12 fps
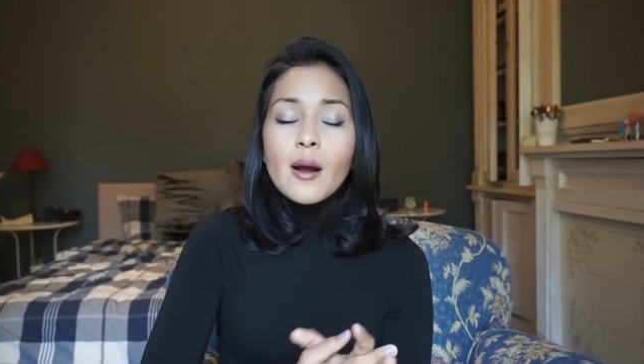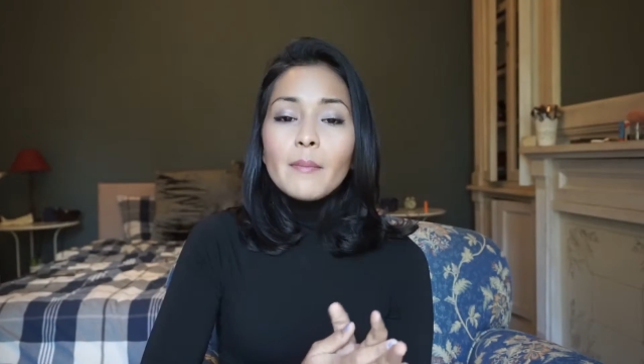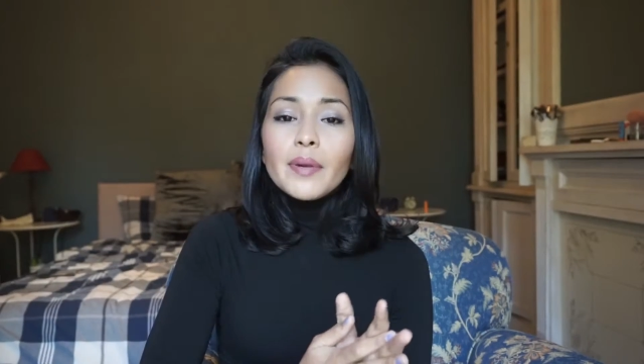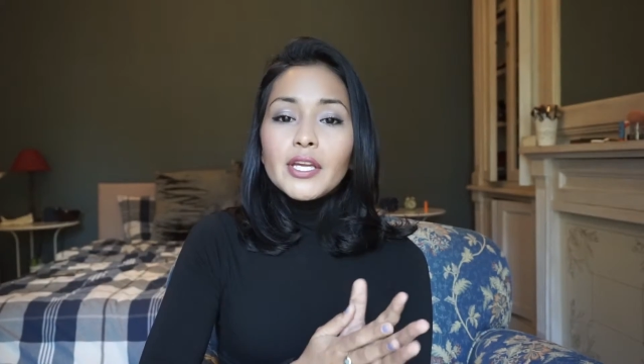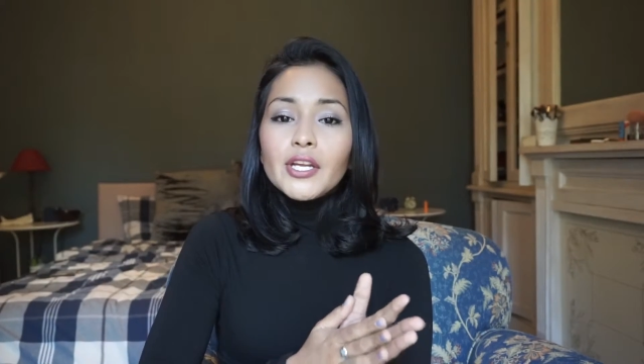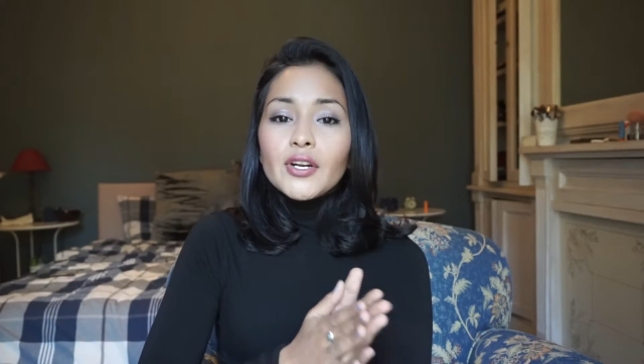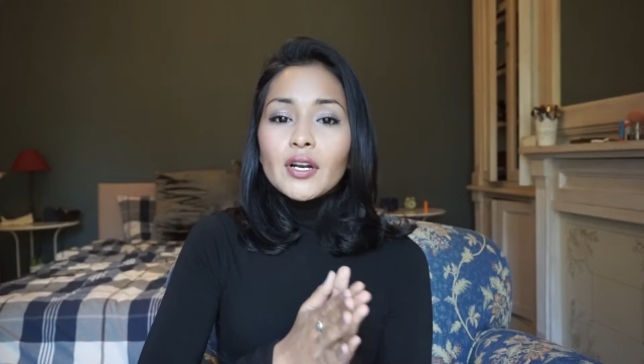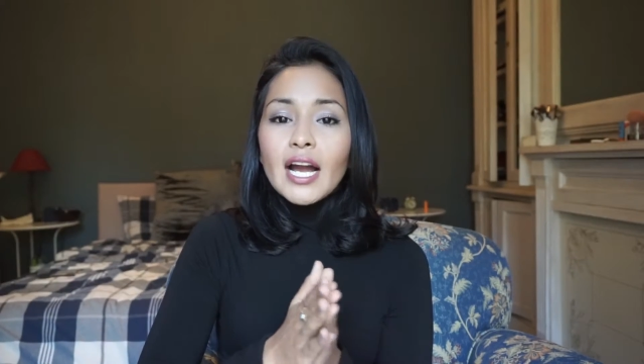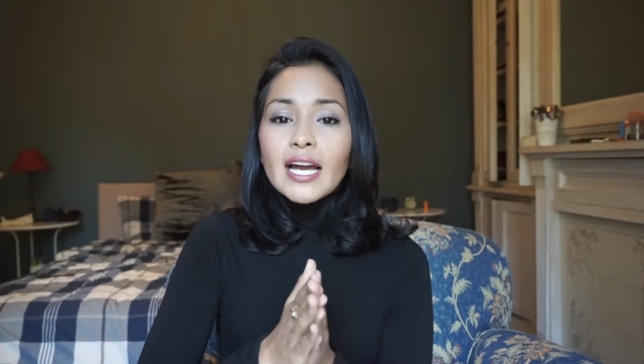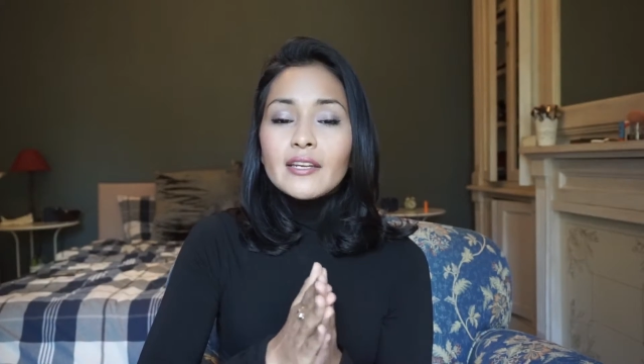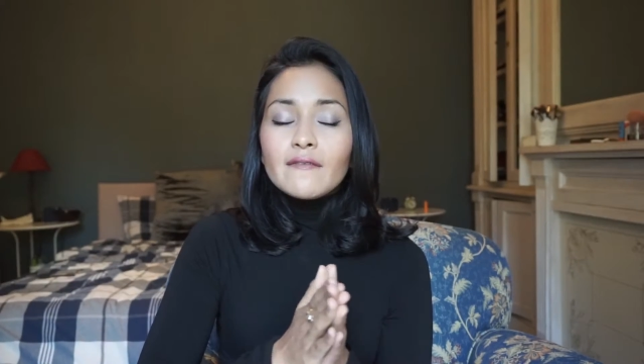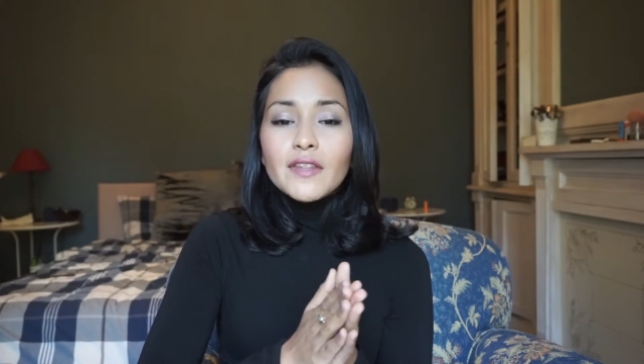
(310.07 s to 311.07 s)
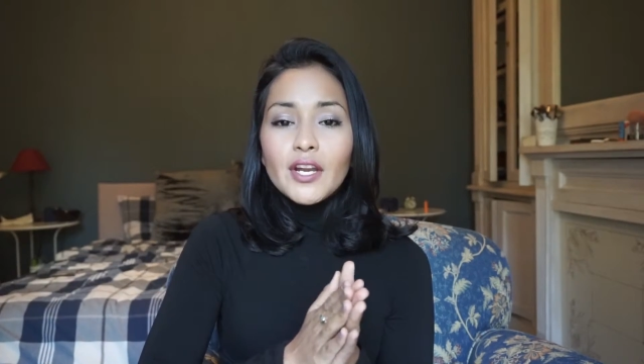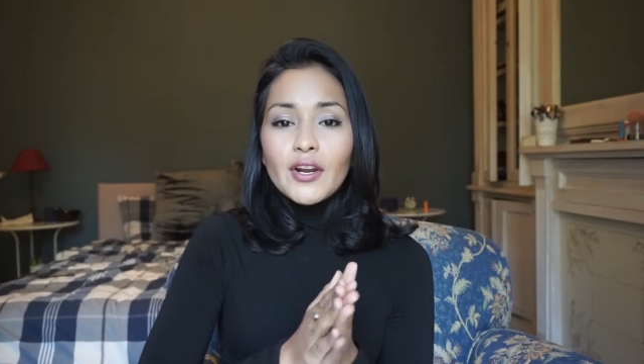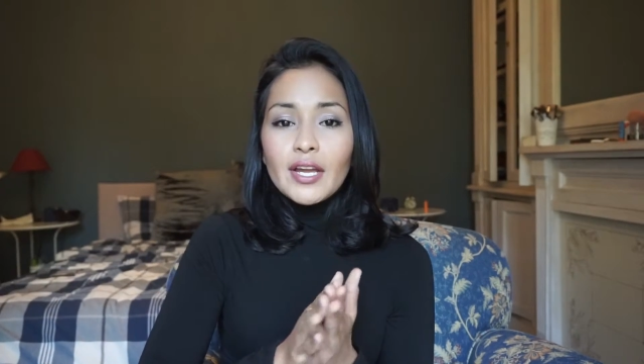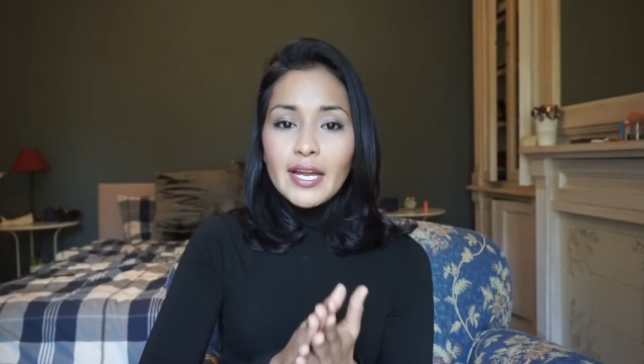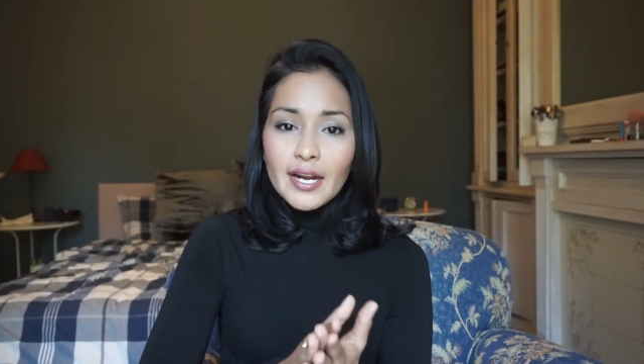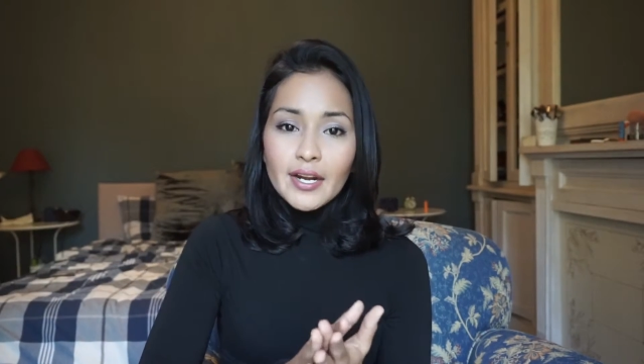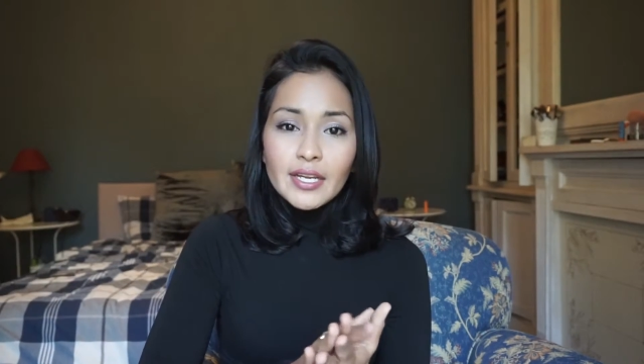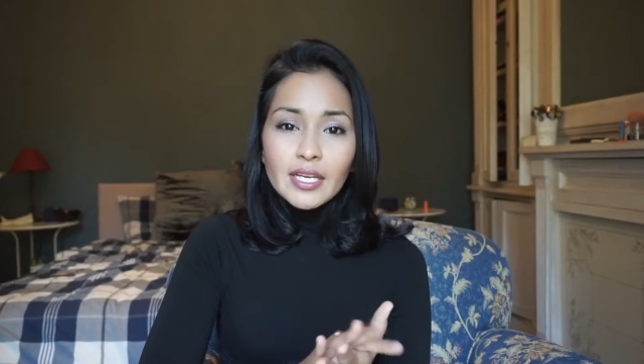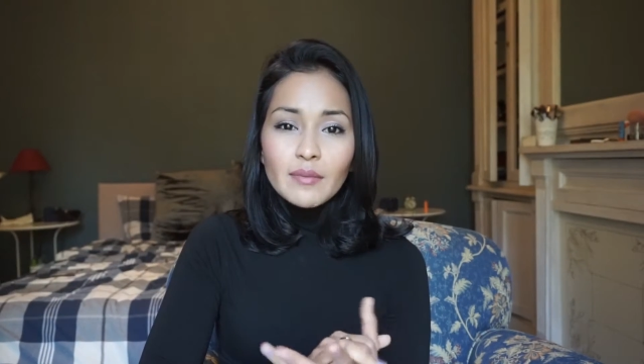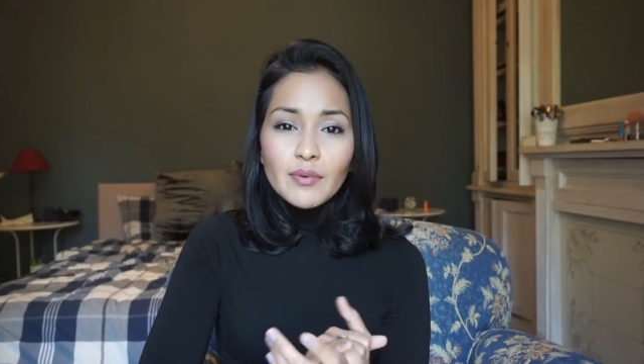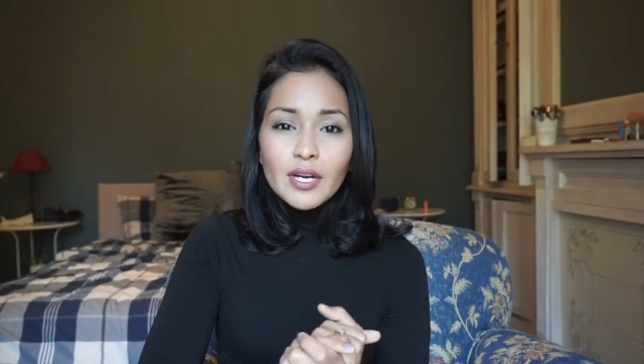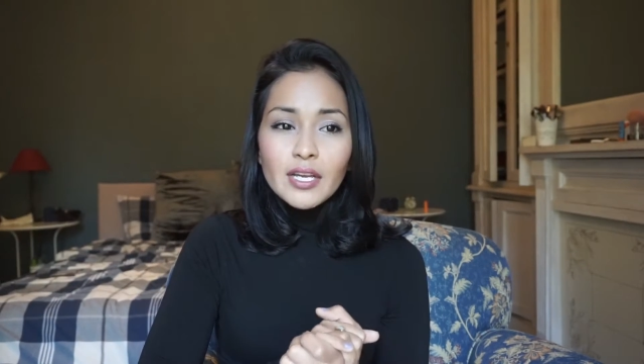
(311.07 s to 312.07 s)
but you're kind of their carekeeper.